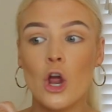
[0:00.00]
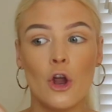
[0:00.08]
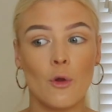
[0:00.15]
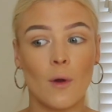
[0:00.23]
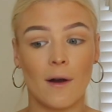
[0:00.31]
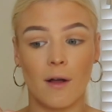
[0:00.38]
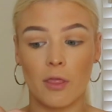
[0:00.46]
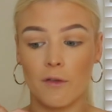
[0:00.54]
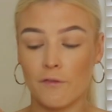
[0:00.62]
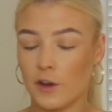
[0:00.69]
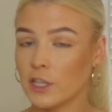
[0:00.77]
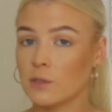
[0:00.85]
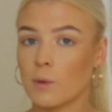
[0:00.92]
who are the
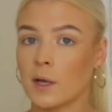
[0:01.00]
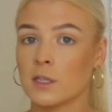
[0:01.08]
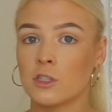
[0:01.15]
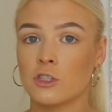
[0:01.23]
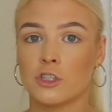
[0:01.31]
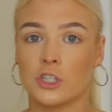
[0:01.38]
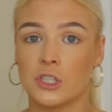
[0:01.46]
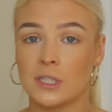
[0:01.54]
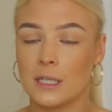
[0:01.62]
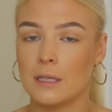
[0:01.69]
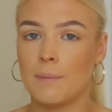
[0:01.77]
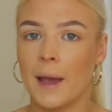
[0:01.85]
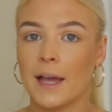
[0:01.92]
first ones to
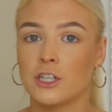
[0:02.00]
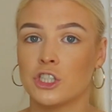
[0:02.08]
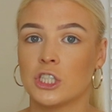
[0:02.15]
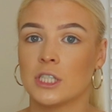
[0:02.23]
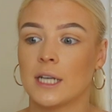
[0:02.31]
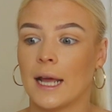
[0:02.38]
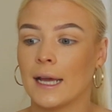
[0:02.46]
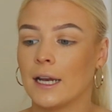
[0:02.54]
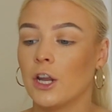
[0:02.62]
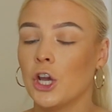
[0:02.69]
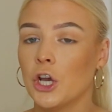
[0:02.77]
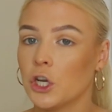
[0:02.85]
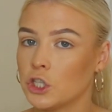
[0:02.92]
see the patient and
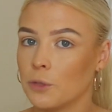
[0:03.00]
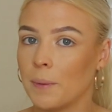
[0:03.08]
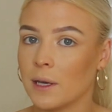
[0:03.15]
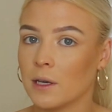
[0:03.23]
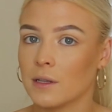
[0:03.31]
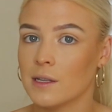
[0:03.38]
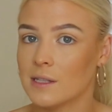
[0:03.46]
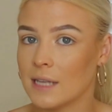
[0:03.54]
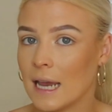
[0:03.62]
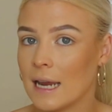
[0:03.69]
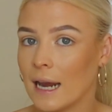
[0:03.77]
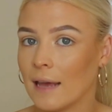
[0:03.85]
to be on the scene.